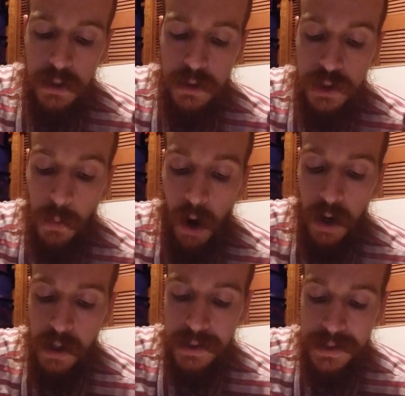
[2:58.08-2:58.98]

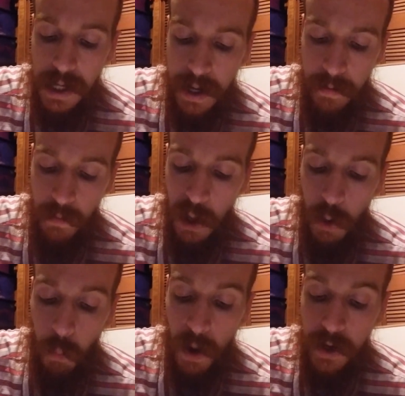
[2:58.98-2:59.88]
Chuang Tze
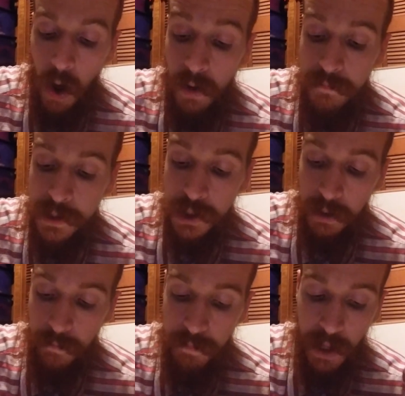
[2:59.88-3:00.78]
went on fishing,
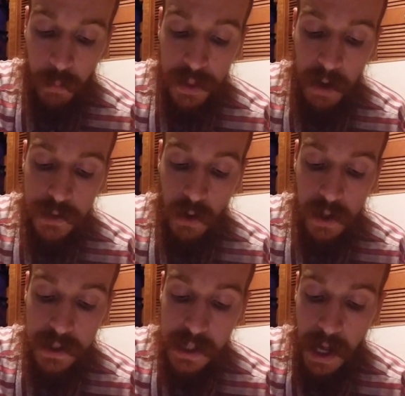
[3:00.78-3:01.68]
and without turning
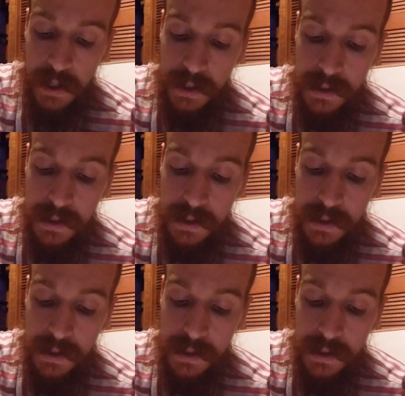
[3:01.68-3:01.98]
his head, he